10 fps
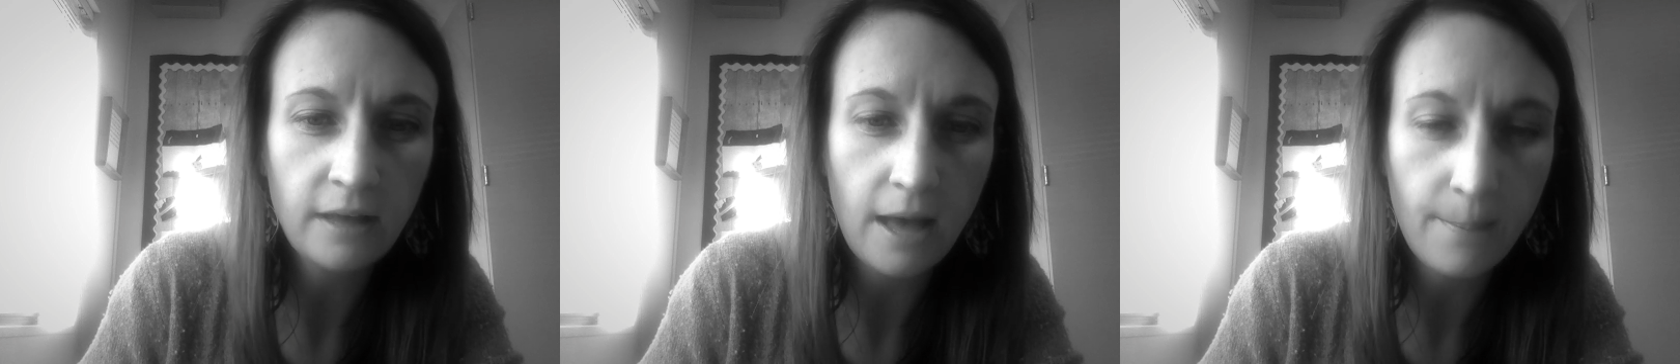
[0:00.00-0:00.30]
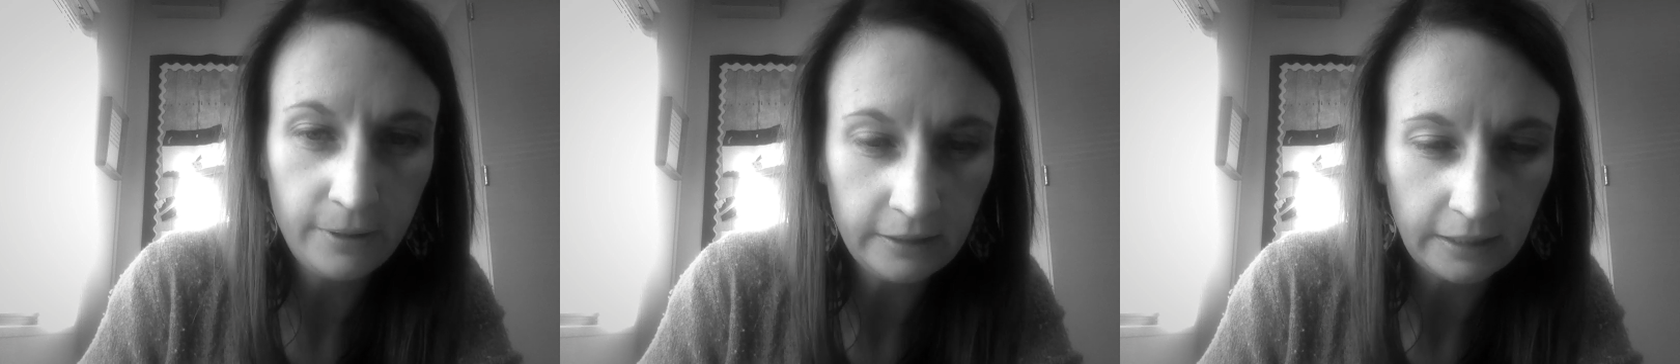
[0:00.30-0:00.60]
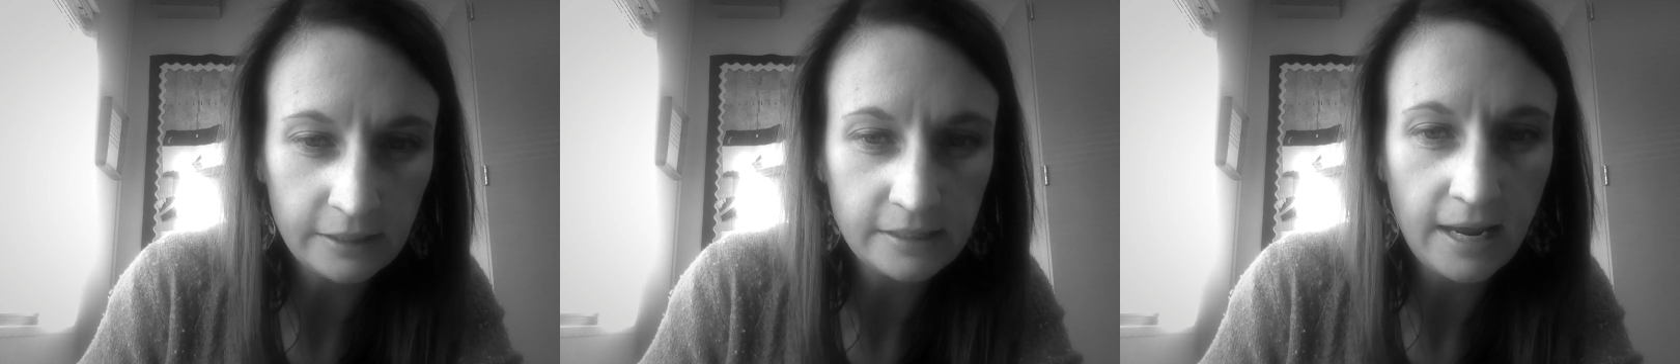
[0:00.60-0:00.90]

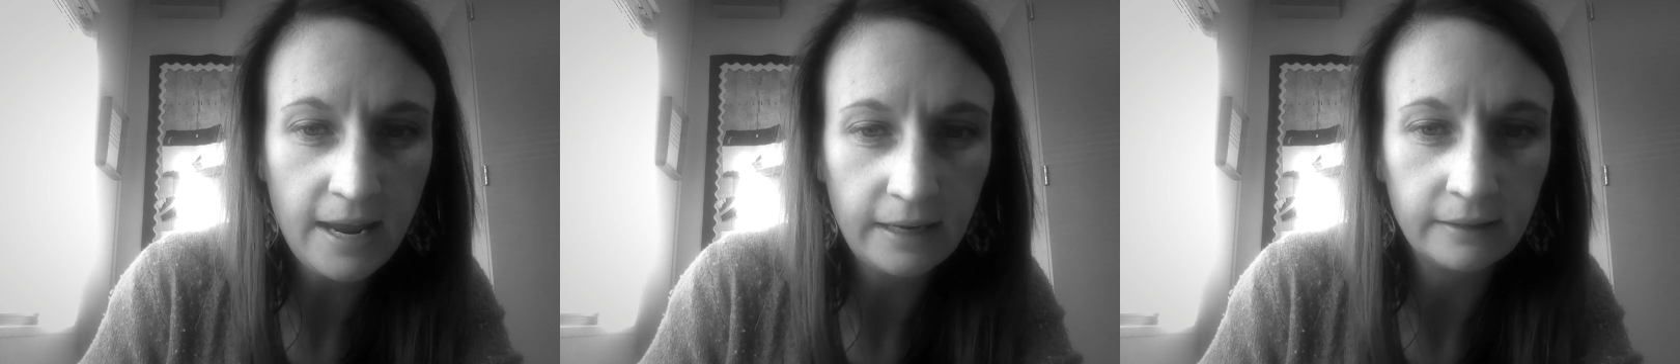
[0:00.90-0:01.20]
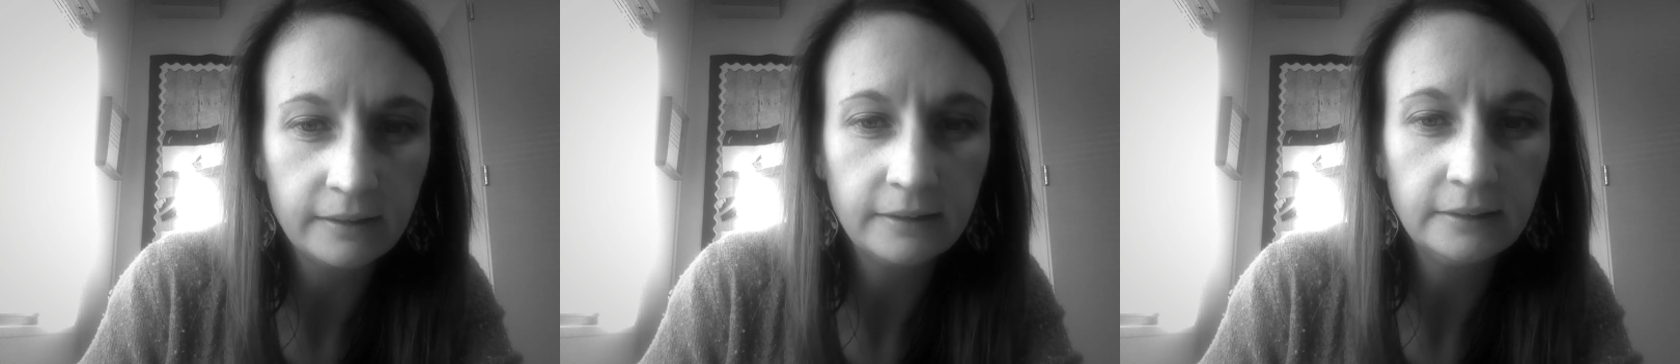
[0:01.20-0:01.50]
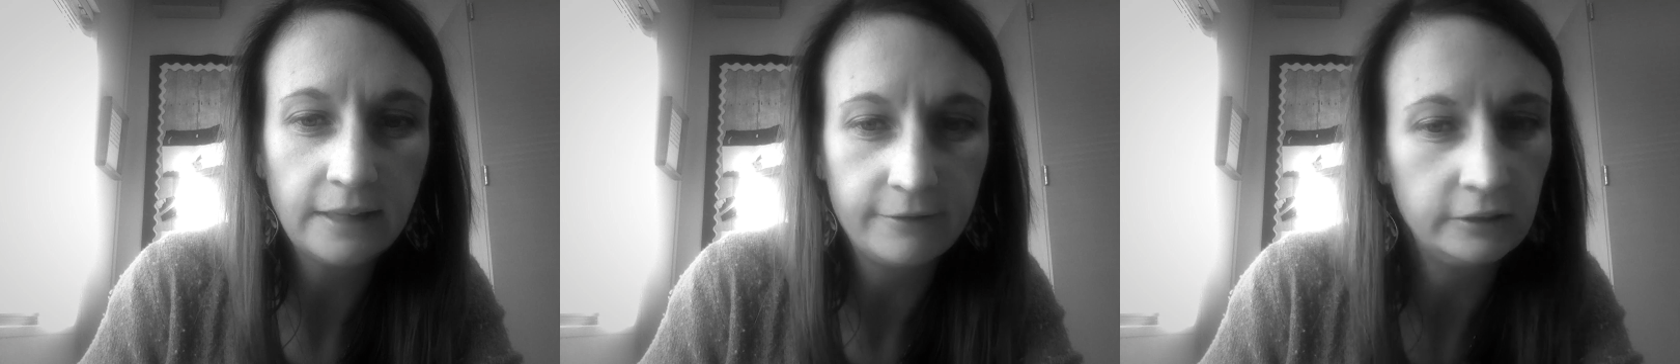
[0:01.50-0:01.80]
abilities and the
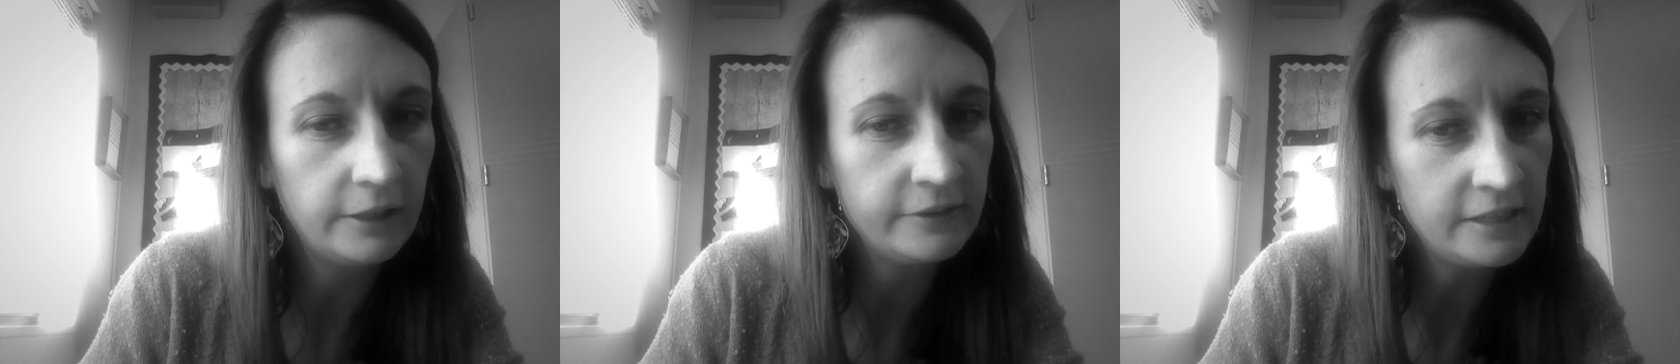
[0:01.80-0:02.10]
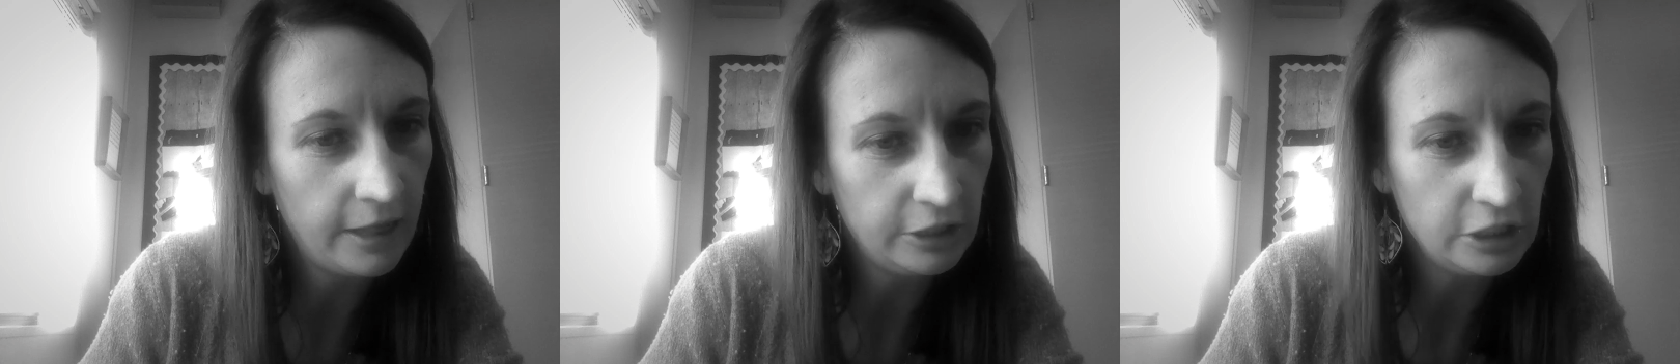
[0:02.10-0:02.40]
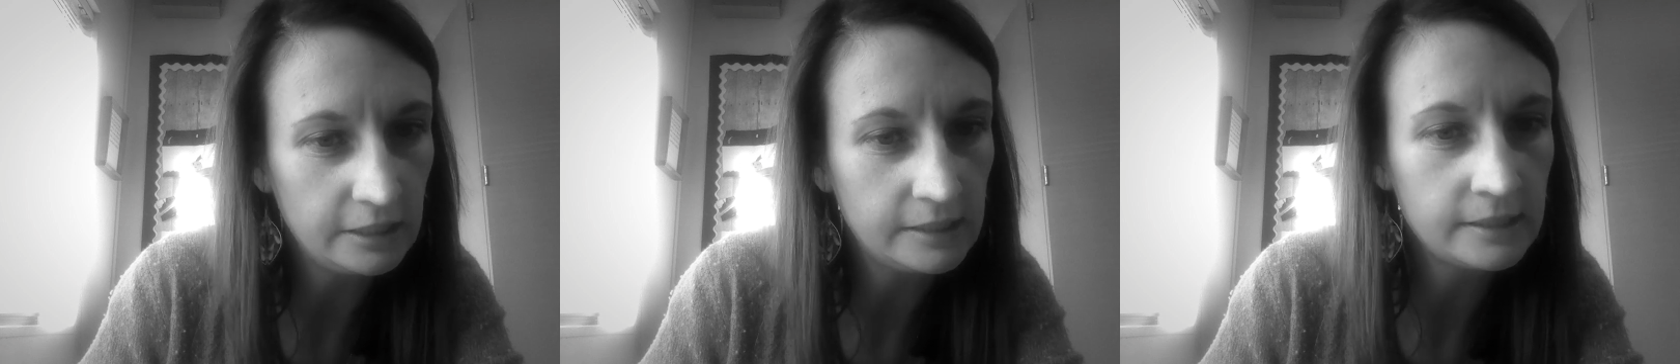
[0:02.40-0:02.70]
level of
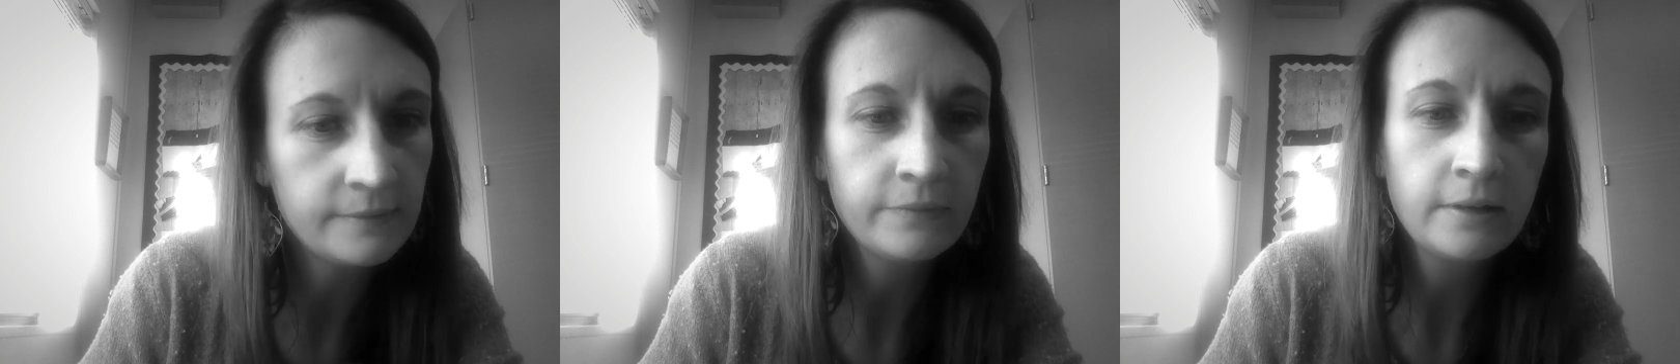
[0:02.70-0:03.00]
intelligence.